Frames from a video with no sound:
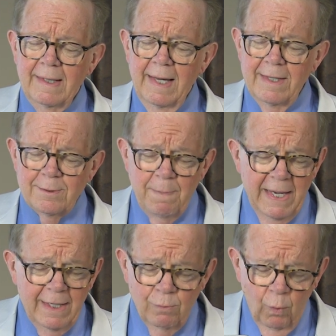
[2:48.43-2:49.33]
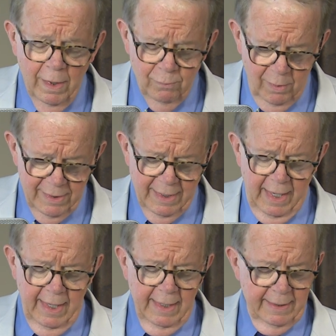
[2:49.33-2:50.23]
is being one with
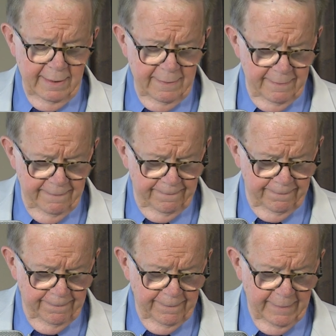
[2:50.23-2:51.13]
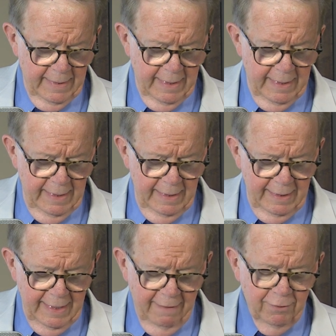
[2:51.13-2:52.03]
God,
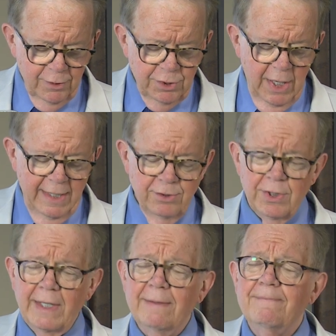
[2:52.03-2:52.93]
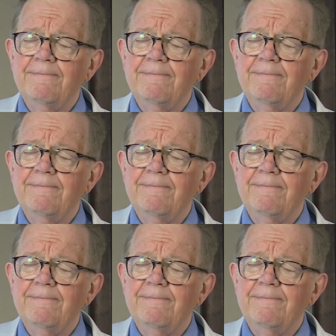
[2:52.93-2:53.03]
never changing,